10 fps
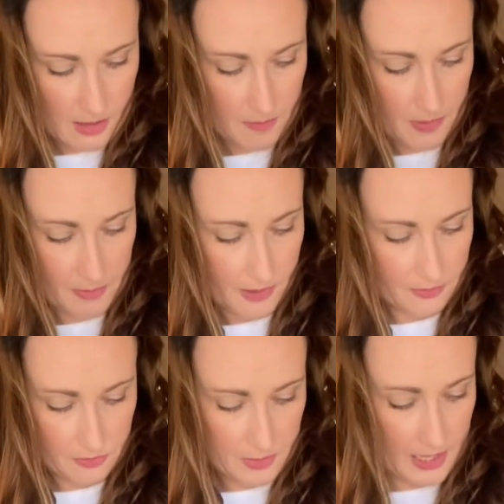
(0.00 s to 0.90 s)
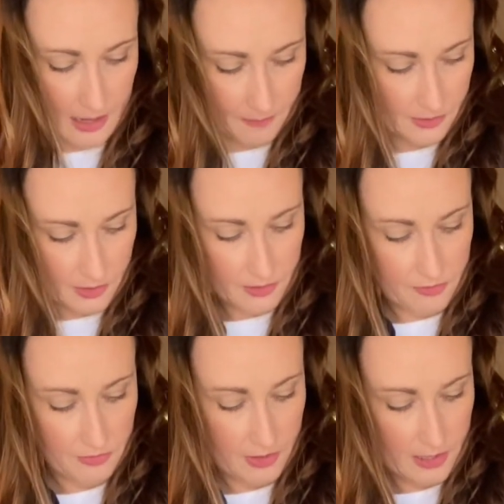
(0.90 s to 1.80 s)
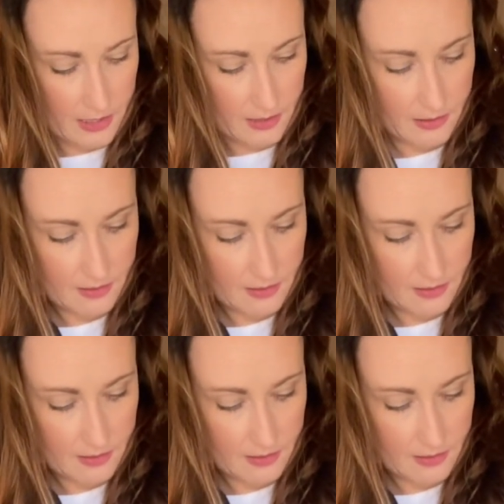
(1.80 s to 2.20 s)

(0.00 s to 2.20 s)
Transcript: My plants have been absolutely fine in it.